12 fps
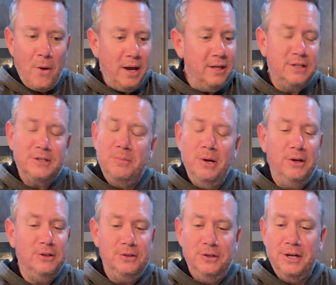It
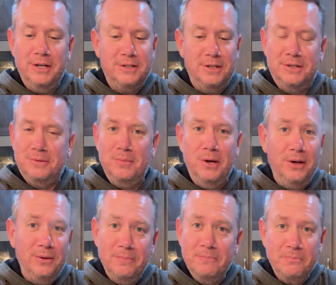smells. You guys, the
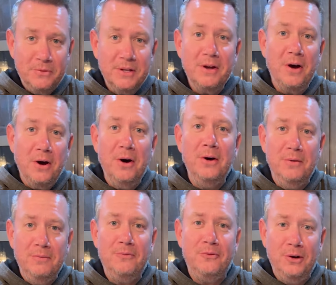smell?
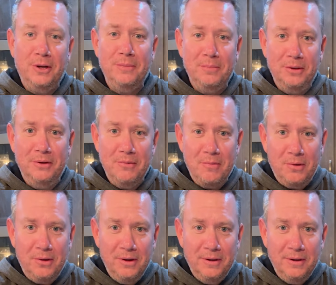Unfreaking believable.